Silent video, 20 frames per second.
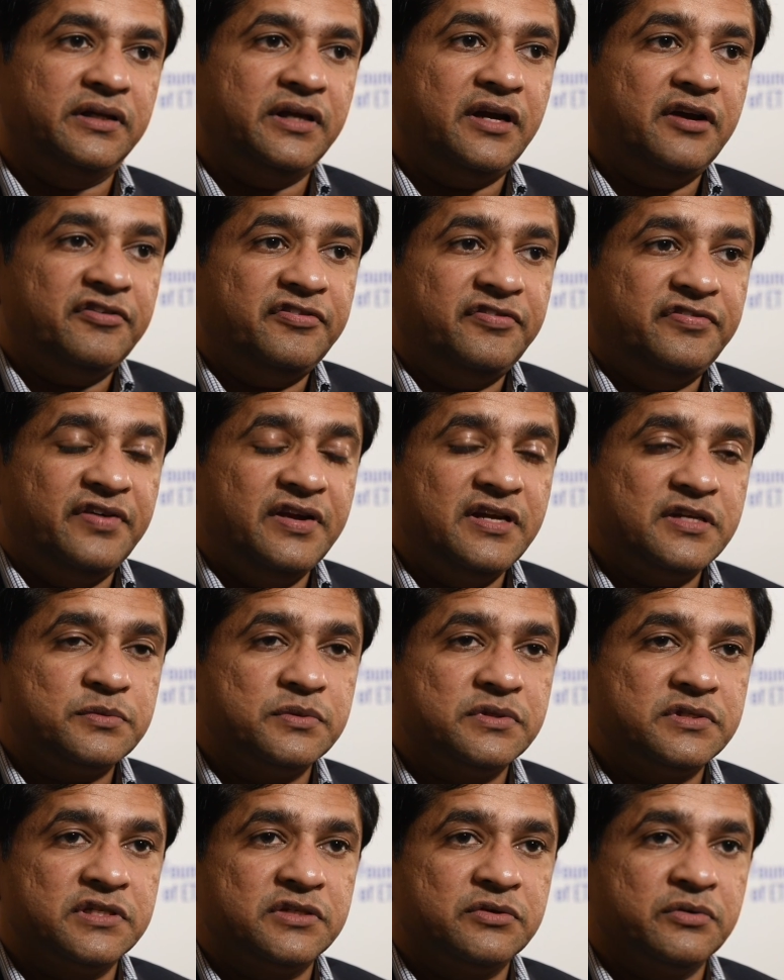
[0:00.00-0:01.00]
they are
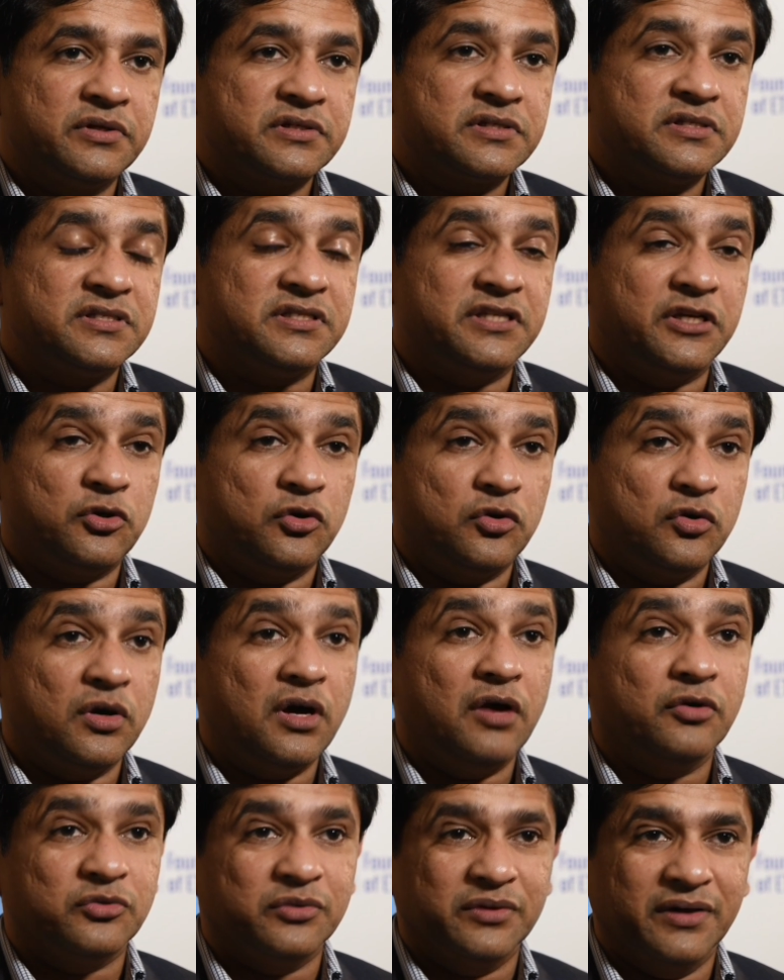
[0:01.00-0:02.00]
faced with situations they don't know
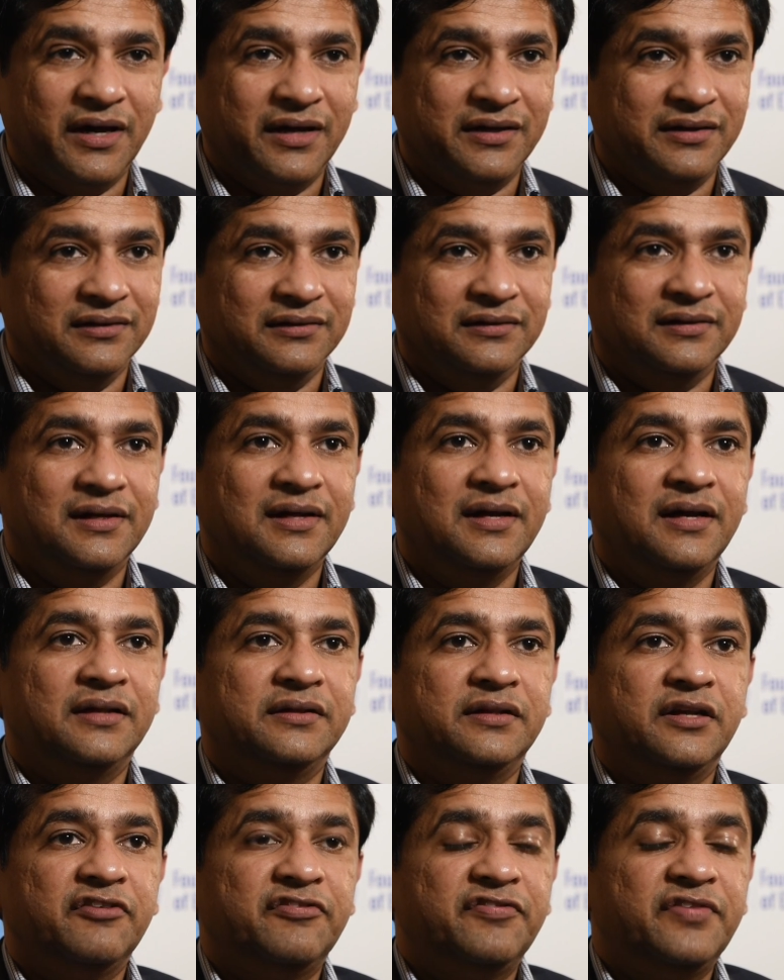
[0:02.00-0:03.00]
how to handle.
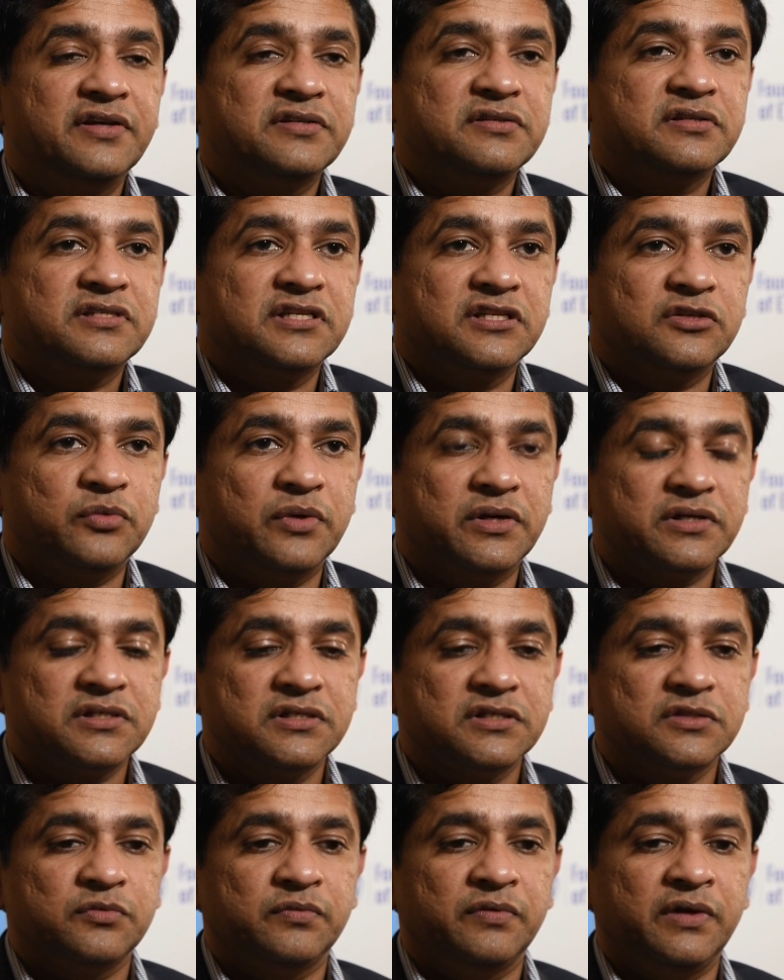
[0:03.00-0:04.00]
They are faced with
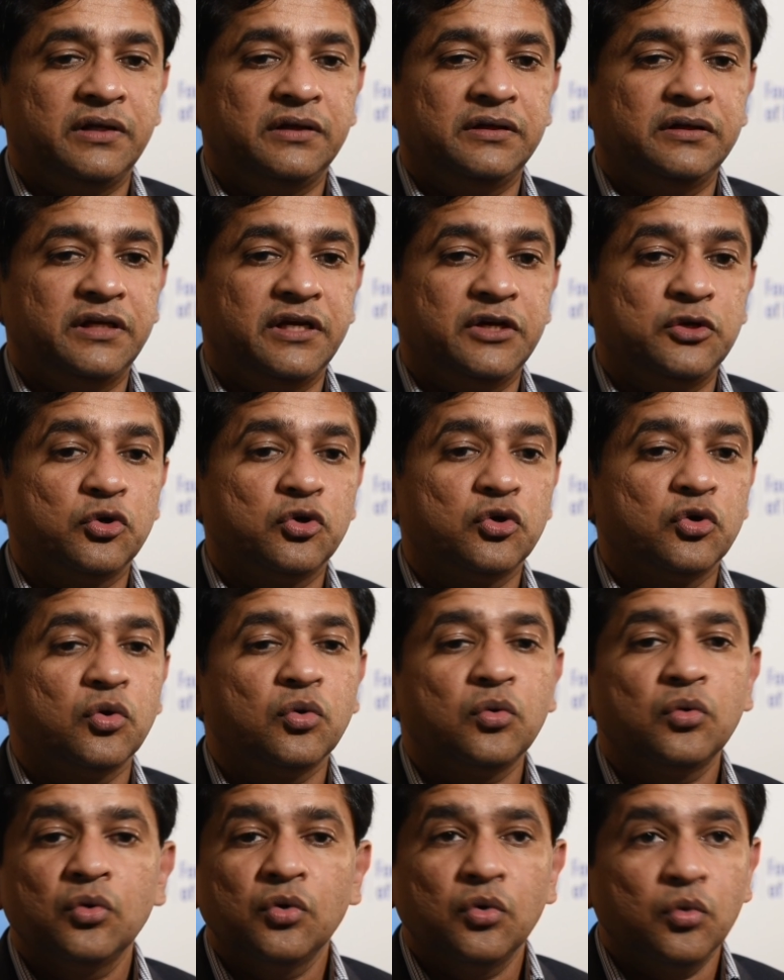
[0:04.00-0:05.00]
situations when they don't
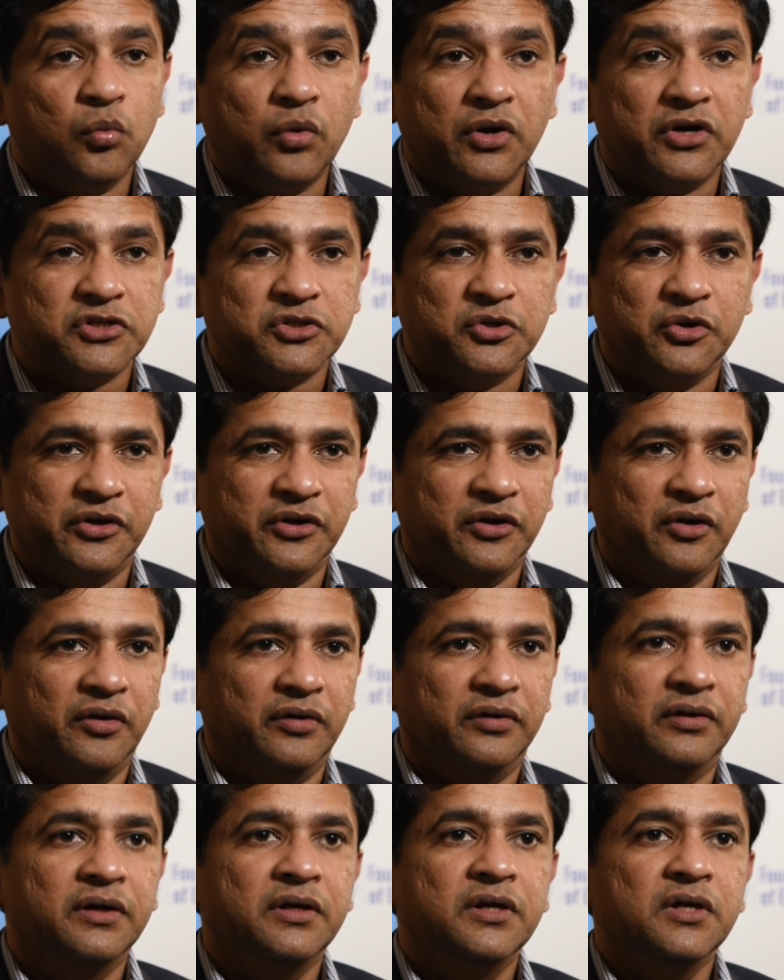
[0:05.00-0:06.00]
know what is going
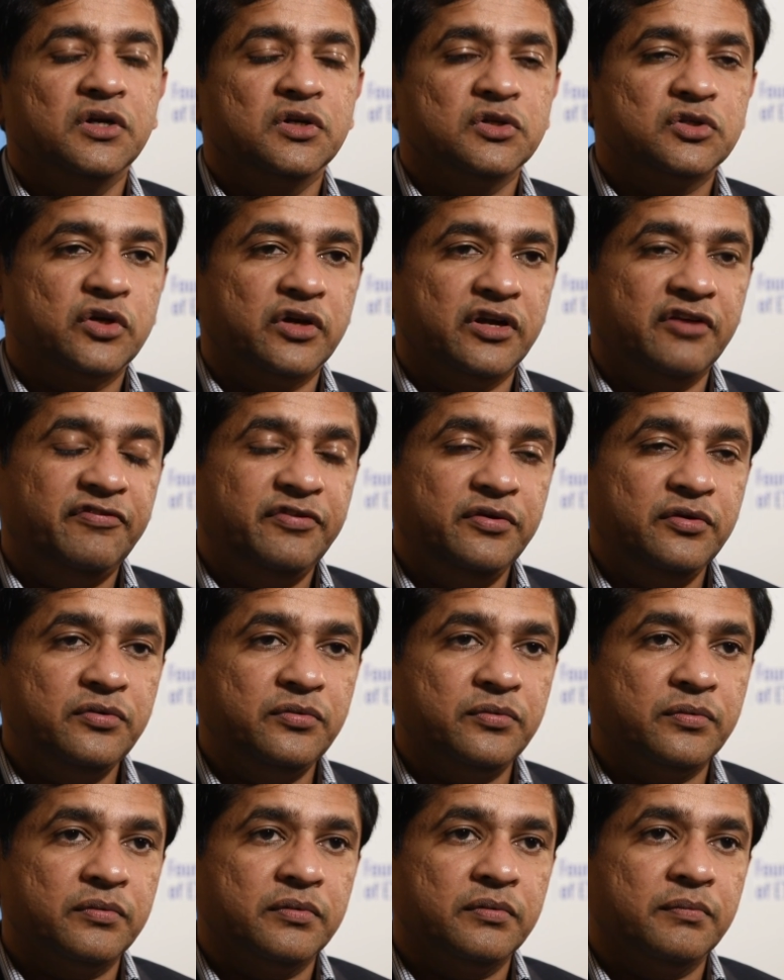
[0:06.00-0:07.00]
on. So if
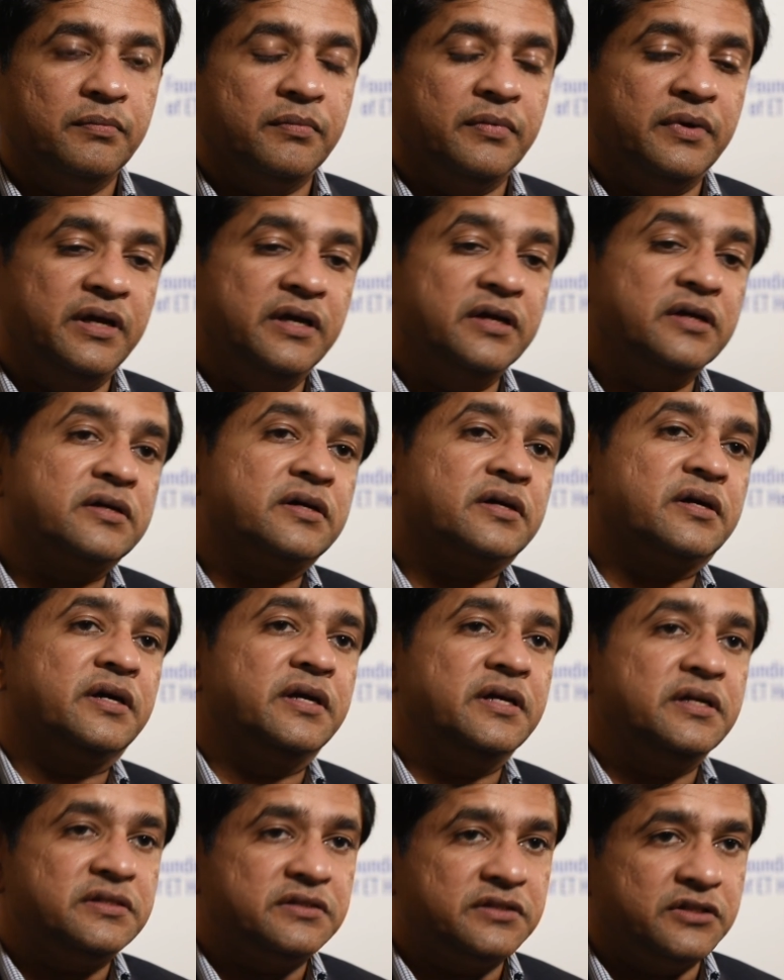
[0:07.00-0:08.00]
you
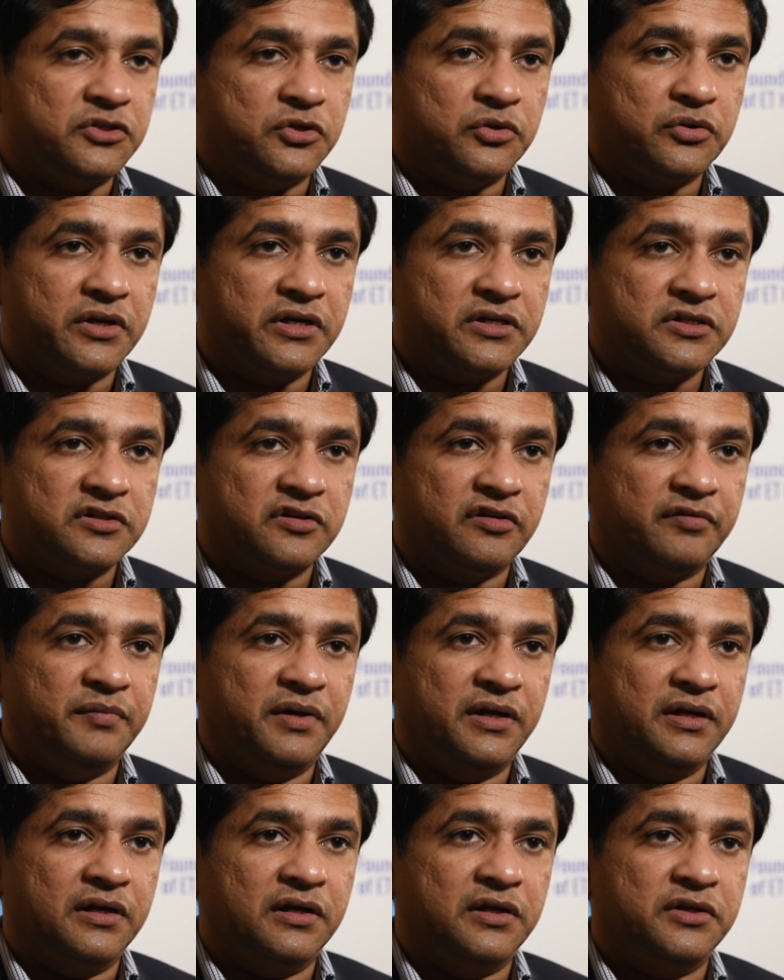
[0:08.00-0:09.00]
increase the duration of
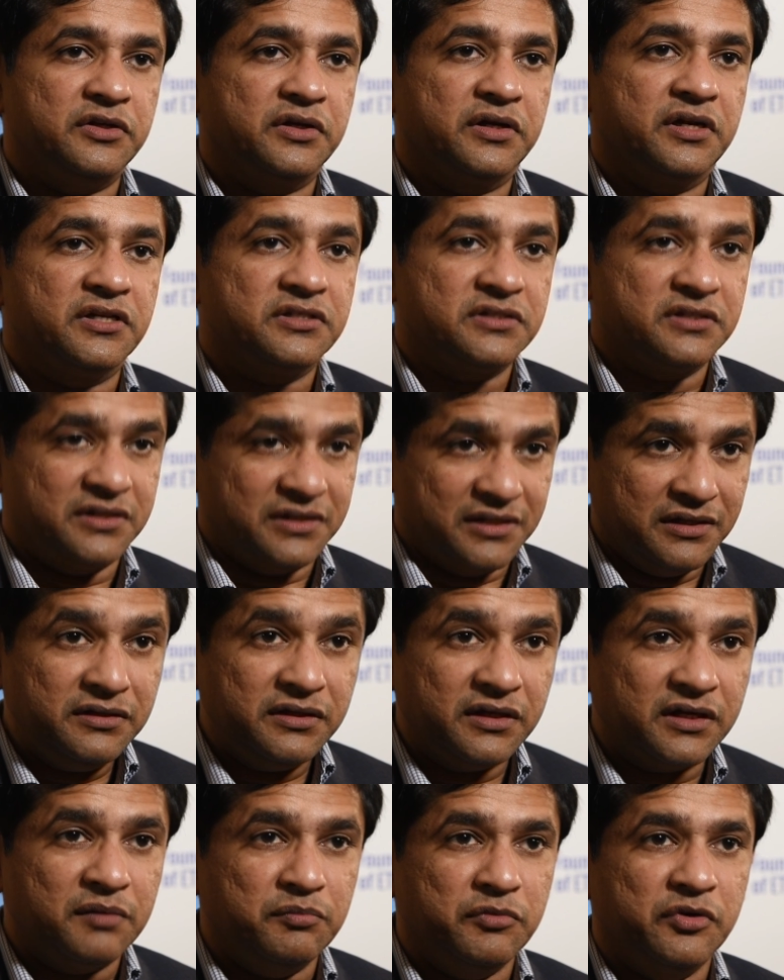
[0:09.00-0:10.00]
medical education in
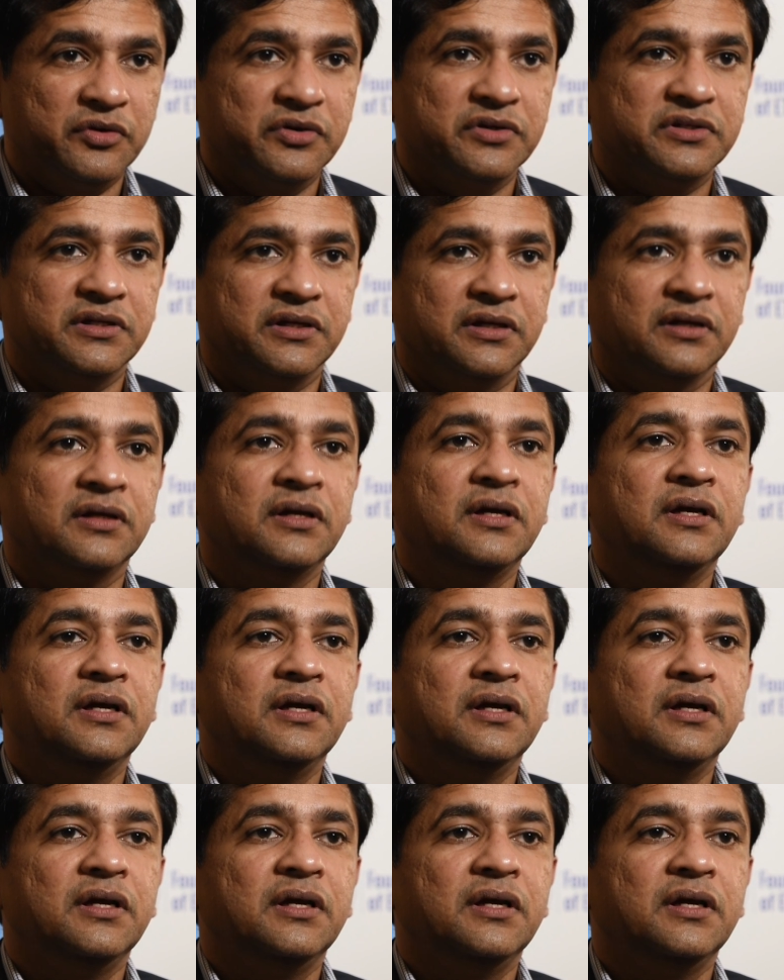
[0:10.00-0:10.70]
the community,